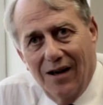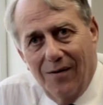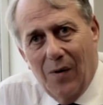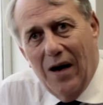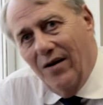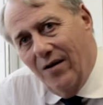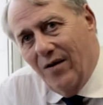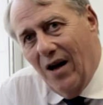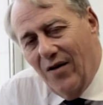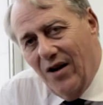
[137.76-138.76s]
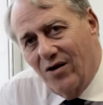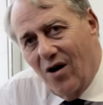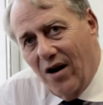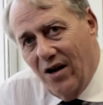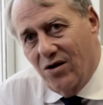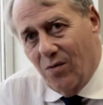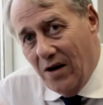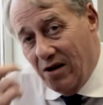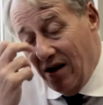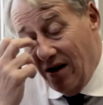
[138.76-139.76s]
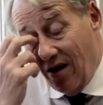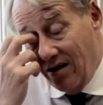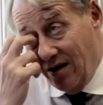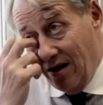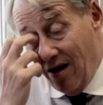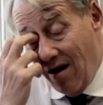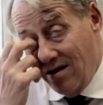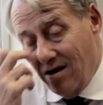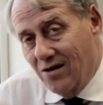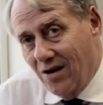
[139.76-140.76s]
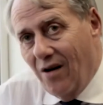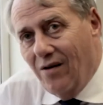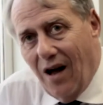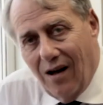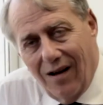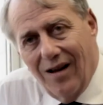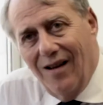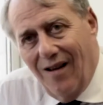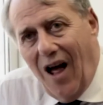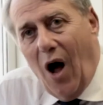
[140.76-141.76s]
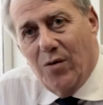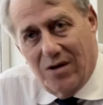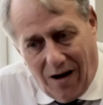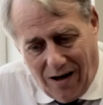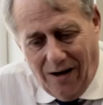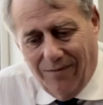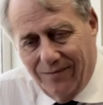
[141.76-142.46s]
when the Iraqis went in 1990, so I was lucky.